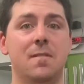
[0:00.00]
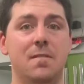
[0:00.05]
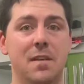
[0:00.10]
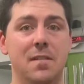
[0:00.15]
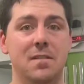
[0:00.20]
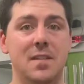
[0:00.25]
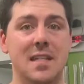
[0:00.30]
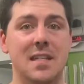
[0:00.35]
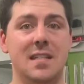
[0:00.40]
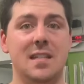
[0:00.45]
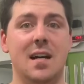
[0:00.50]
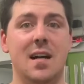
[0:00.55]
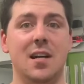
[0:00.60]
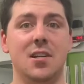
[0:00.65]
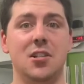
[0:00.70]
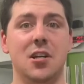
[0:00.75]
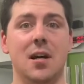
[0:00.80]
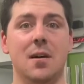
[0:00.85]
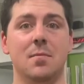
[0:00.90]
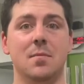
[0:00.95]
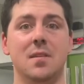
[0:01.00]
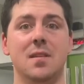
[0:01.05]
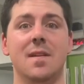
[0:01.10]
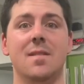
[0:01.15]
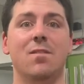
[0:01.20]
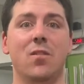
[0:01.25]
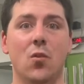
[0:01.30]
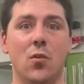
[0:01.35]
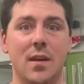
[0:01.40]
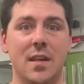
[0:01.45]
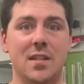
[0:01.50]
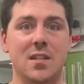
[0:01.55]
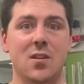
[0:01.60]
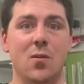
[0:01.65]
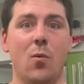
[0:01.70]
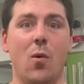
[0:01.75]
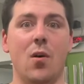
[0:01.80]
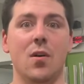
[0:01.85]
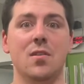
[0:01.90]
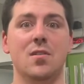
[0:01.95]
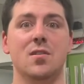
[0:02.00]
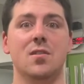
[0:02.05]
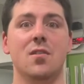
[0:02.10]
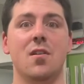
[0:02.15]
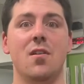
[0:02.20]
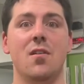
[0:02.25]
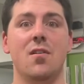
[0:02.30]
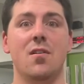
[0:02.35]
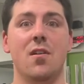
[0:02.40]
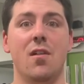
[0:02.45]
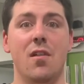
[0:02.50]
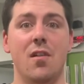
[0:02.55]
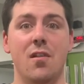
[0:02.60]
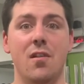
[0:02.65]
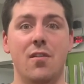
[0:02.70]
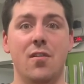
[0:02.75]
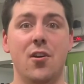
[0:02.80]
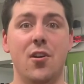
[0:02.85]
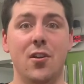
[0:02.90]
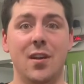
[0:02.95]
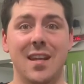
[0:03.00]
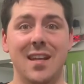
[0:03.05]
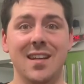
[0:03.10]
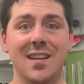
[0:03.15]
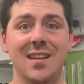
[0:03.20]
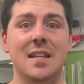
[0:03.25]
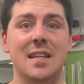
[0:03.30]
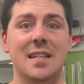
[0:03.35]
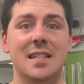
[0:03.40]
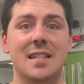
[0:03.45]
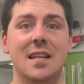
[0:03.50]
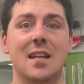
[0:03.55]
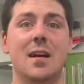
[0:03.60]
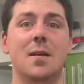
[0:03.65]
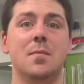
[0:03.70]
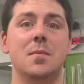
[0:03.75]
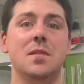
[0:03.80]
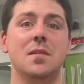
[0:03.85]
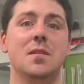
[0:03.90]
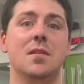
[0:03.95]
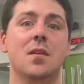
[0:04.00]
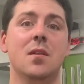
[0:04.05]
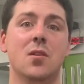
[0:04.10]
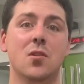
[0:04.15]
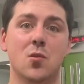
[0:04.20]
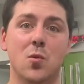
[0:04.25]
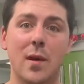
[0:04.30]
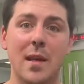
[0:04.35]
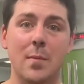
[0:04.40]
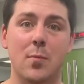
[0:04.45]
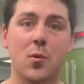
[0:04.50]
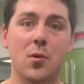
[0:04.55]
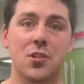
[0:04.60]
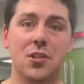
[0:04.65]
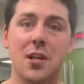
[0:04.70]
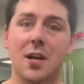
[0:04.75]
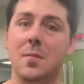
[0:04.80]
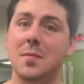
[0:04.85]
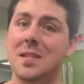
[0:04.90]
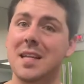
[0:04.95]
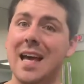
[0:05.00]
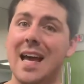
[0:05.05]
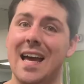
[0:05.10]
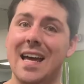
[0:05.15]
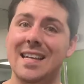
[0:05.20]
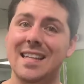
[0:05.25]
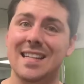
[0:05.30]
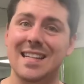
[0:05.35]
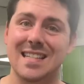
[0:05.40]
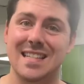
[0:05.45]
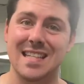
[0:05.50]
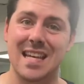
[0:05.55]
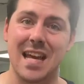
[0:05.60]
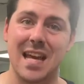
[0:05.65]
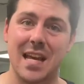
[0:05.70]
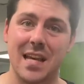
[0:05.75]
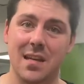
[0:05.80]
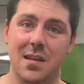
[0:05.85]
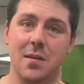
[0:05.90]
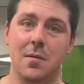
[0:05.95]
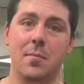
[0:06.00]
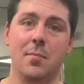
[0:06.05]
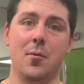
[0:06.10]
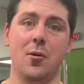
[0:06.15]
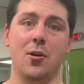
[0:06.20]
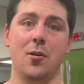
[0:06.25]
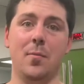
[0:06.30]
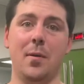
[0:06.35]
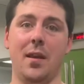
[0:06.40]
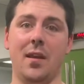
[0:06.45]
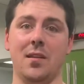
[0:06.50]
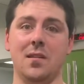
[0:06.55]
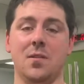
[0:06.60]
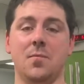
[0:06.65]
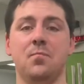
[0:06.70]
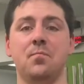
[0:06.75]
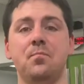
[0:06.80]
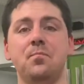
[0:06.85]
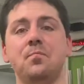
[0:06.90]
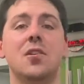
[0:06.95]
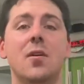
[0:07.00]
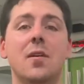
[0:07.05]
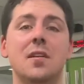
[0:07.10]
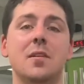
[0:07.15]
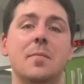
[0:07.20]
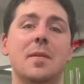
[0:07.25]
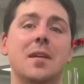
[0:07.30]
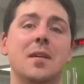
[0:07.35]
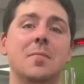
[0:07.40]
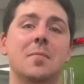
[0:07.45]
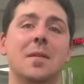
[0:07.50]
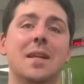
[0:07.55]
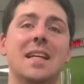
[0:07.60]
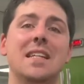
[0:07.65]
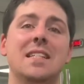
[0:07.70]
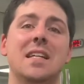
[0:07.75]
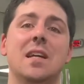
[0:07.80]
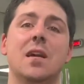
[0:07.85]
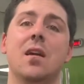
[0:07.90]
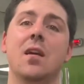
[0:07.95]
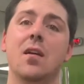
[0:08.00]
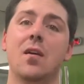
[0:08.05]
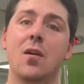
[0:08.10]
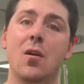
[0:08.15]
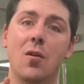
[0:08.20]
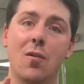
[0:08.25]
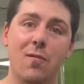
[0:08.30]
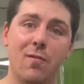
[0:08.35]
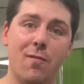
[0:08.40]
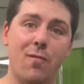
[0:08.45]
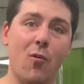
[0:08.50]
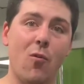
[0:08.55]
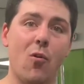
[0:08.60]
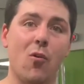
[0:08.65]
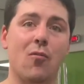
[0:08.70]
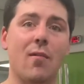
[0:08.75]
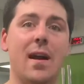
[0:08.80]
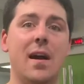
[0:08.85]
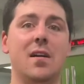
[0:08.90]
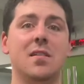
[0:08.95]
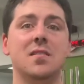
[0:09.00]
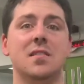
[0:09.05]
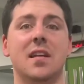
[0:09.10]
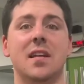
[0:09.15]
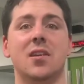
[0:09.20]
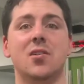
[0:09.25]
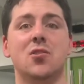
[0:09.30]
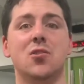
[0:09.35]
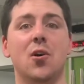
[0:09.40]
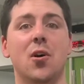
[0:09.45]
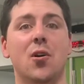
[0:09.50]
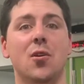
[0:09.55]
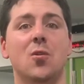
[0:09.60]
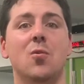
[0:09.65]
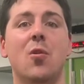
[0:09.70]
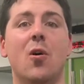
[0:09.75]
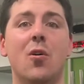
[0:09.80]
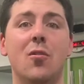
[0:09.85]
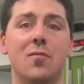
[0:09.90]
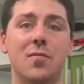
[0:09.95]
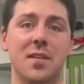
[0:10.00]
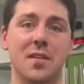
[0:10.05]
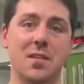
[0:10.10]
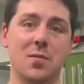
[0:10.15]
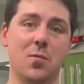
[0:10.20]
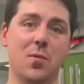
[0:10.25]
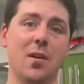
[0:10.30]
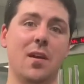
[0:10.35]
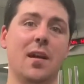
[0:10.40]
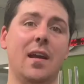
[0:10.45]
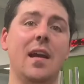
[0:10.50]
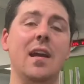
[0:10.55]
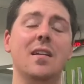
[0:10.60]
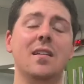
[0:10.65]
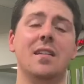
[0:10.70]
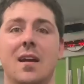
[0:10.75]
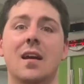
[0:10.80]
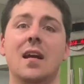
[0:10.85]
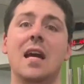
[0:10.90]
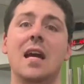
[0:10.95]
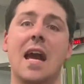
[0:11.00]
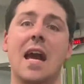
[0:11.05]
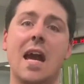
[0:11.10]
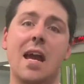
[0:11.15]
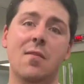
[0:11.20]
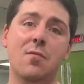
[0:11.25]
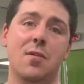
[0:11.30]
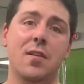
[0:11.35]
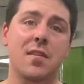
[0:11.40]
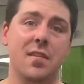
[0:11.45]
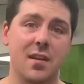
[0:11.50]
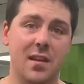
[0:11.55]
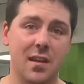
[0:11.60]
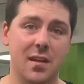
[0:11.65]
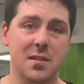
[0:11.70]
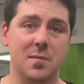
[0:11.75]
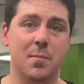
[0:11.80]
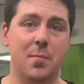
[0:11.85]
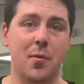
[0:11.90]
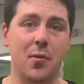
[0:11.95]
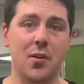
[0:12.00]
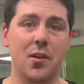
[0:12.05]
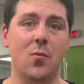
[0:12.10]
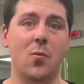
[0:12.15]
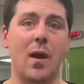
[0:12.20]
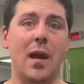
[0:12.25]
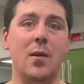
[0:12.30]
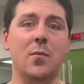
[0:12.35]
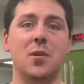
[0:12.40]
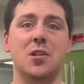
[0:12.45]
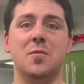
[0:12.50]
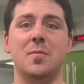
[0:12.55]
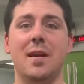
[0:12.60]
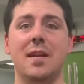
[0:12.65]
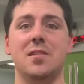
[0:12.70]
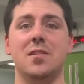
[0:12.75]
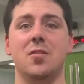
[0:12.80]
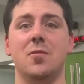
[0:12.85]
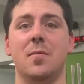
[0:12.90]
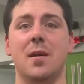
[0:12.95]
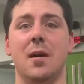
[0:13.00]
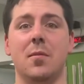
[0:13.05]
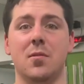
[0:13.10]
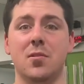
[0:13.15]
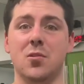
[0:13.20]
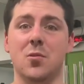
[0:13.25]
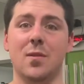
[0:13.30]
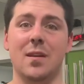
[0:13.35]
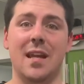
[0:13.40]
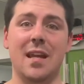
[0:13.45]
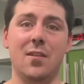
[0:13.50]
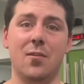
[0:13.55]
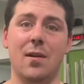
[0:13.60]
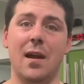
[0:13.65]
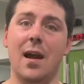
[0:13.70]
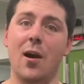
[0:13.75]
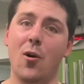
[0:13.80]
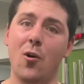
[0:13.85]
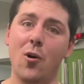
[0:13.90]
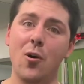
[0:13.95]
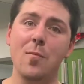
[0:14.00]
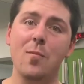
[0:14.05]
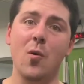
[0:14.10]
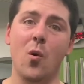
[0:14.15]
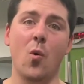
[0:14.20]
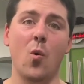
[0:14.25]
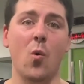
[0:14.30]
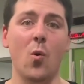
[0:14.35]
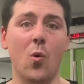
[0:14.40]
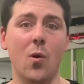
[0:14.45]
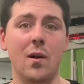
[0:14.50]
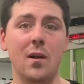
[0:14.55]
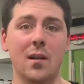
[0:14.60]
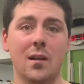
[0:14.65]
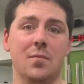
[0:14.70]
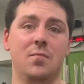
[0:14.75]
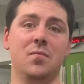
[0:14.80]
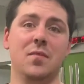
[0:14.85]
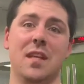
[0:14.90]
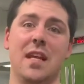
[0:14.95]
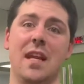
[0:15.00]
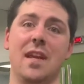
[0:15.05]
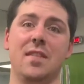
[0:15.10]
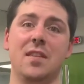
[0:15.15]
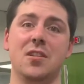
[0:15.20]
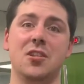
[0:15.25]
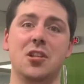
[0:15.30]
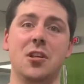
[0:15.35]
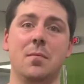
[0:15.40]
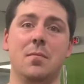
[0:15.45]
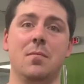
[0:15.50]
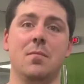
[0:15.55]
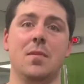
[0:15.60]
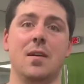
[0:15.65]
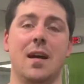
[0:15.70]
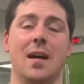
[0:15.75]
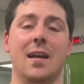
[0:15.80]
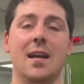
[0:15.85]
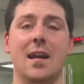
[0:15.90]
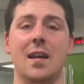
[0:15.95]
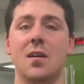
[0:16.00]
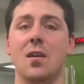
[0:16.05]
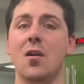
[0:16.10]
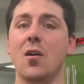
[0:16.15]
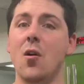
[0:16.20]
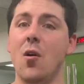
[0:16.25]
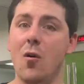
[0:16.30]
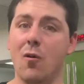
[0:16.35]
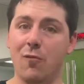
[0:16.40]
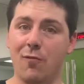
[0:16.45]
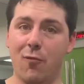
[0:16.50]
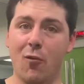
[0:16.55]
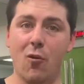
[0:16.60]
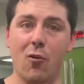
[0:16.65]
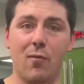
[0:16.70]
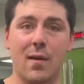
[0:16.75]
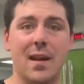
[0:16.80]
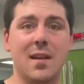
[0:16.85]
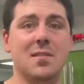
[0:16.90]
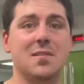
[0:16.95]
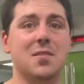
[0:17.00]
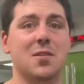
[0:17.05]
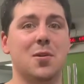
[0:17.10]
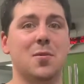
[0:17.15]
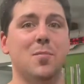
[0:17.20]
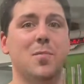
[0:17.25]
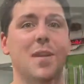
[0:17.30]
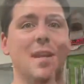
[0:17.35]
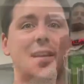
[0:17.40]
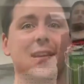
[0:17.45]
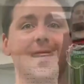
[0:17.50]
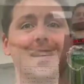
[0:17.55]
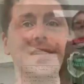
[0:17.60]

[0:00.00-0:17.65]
50 star jumps, 40 squats, 30 sit-ups, 20 push-ups and 10 burpees. You're going to be completing 4 rounds in total of this workout. Everything is body weight, which means that you'll be able to do it either at home or in the gym. Again, 4 rounds to complete